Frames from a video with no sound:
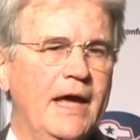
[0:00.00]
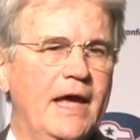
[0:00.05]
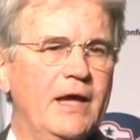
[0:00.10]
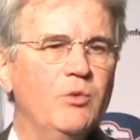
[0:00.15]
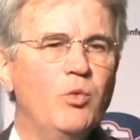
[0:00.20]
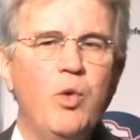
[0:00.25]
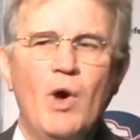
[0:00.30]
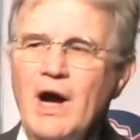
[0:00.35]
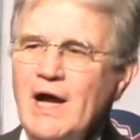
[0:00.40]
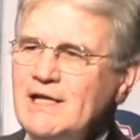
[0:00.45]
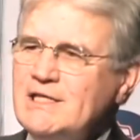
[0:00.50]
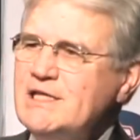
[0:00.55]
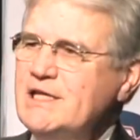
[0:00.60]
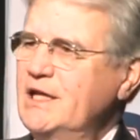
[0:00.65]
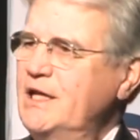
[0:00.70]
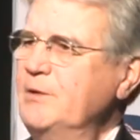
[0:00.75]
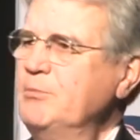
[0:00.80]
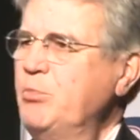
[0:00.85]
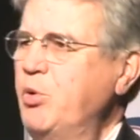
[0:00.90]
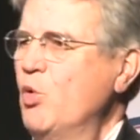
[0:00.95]
And why is
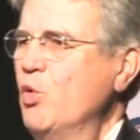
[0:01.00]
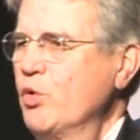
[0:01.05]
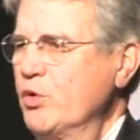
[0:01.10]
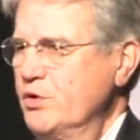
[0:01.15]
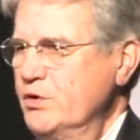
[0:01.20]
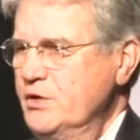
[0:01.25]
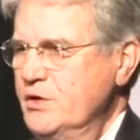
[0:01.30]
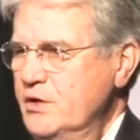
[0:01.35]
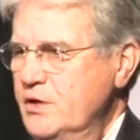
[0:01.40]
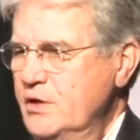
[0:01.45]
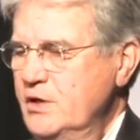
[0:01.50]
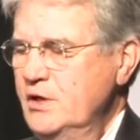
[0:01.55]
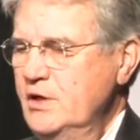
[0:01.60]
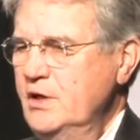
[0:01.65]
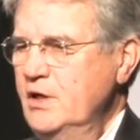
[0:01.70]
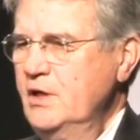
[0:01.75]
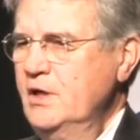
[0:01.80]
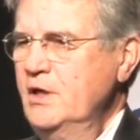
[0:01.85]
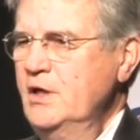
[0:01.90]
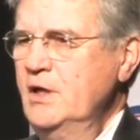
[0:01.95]
it important?
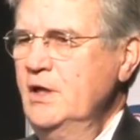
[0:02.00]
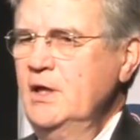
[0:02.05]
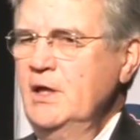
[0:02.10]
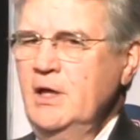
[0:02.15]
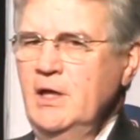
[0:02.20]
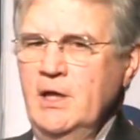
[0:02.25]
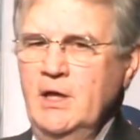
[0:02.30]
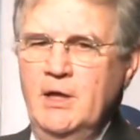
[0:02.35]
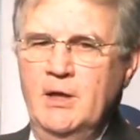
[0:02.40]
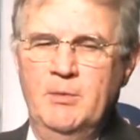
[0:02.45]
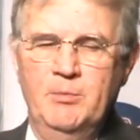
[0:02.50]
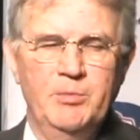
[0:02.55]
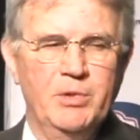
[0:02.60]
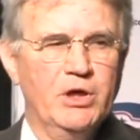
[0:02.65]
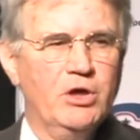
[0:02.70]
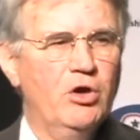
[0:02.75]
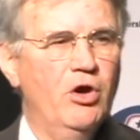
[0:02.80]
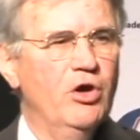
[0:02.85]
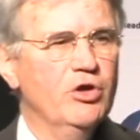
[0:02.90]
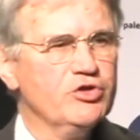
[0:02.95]

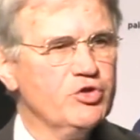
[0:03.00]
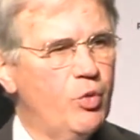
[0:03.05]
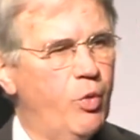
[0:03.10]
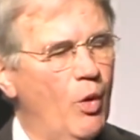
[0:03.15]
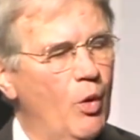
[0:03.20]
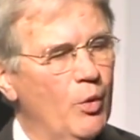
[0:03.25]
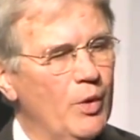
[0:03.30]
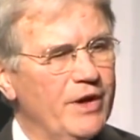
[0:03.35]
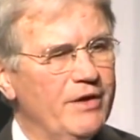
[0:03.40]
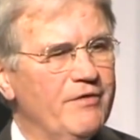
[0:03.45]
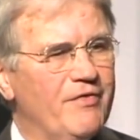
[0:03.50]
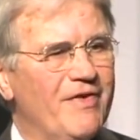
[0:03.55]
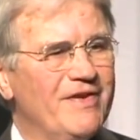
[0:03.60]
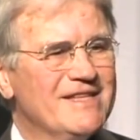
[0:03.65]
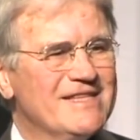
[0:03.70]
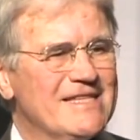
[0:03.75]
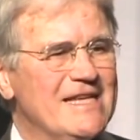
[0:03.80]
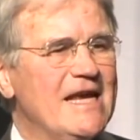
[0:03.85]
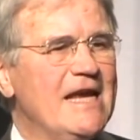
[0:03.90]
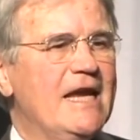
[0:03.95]
Because what we have
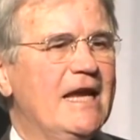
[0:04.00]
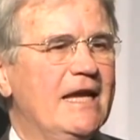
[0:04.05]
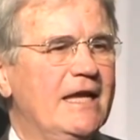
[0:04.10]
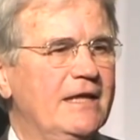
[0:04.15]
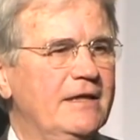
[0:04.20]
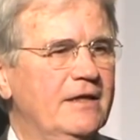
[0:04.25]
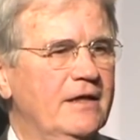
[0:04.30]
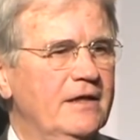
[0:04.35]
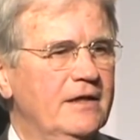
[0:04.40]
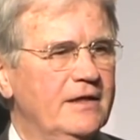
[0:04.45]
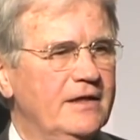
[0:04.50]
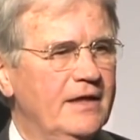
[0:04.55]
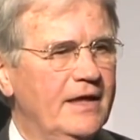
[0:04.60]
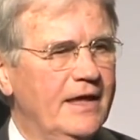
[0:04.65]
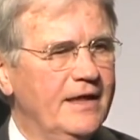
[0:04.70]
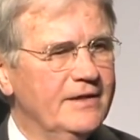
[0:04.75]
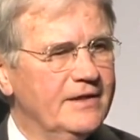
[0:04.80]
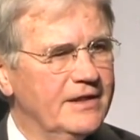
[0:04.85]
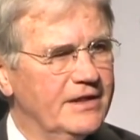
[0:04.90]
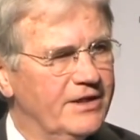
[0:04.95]
seen,
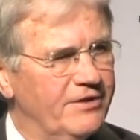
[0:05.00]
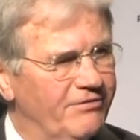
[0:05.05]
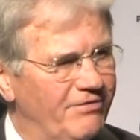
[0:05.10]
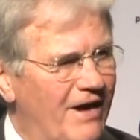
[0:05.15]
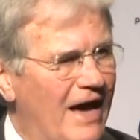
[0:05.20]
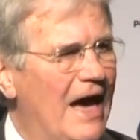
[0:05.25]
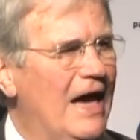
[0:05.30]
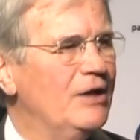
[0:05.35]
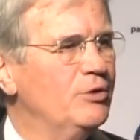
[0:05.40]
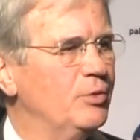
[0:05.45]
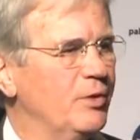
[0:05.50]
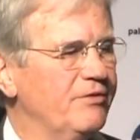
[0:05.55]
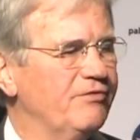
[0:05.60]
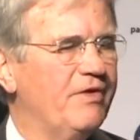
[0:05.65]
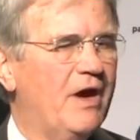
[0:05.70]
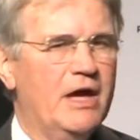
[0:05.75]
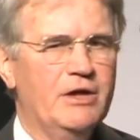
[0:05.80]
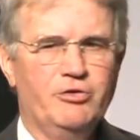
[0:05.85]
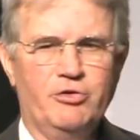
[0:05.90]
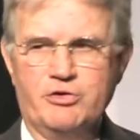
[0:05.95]
the divide we
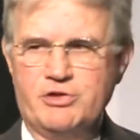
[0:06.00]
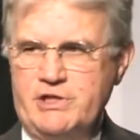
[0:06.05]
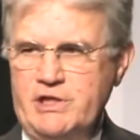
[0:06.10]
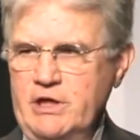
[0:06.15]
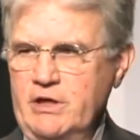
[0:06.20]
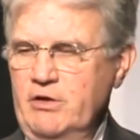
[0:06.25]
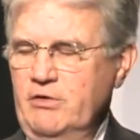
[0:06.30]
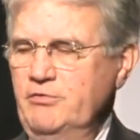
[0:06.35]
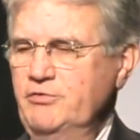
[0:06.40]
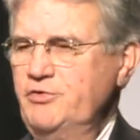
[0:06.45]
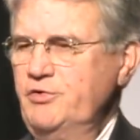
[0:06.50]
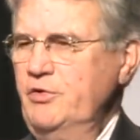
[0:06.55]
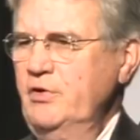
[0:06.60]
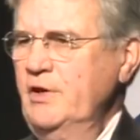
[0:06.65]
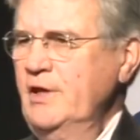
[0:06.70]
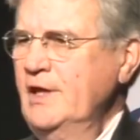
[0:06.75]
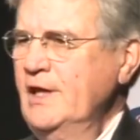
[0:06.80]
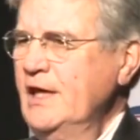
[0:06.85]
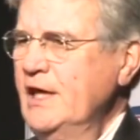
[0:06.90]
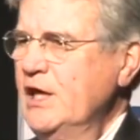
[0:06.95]
find ourselves,
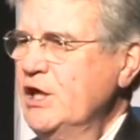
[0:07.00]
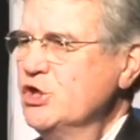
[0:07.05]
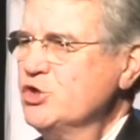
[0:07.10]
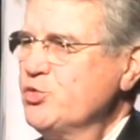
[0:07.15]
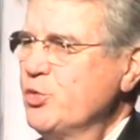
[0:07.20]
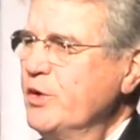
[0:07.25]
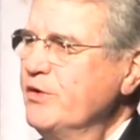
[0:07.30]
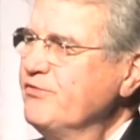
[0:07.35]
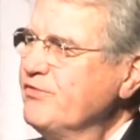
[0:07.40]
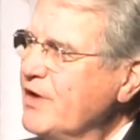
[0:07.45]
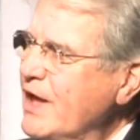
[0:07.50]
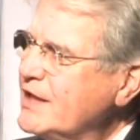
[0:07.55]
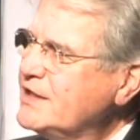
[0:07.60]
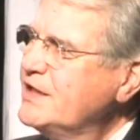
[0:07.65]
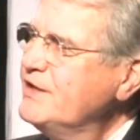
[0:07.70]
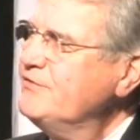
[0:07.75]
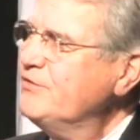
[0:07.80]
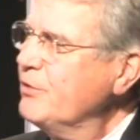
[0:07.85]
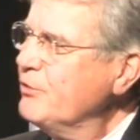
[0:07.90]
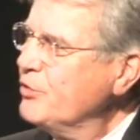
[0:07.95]
is
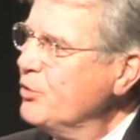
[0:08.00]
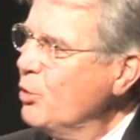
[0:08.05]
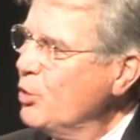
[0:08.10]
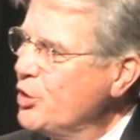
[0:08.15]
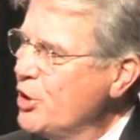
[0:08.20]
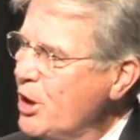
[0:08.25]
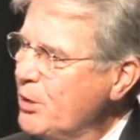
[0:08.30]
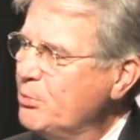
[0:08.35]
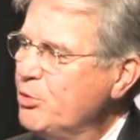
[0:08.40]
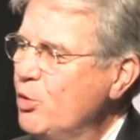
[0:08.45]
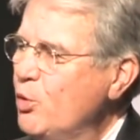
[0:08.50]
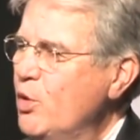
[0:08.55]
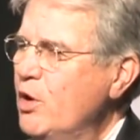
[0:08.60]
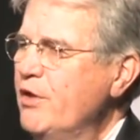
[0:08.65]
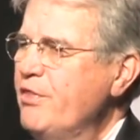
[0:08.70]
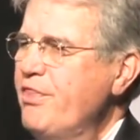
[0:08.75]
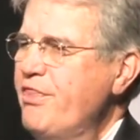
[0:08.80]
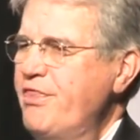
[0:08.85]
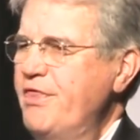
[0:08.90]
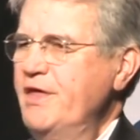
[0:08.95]
reflective of the number
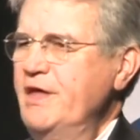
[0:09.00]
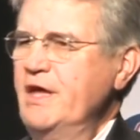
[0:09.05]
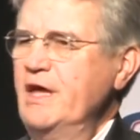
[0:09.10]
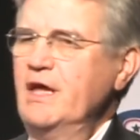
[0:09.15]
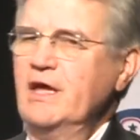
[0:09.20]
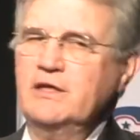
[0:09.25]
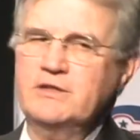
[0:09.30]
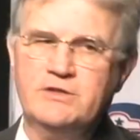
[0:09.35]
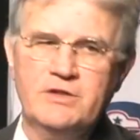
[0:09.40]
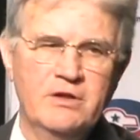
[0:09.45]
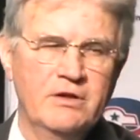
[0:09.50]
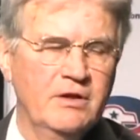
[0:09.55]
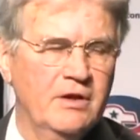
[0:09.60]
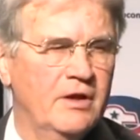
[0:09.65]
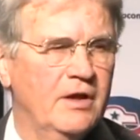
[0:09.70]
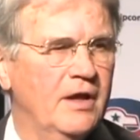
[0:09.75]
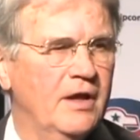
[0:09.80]
one things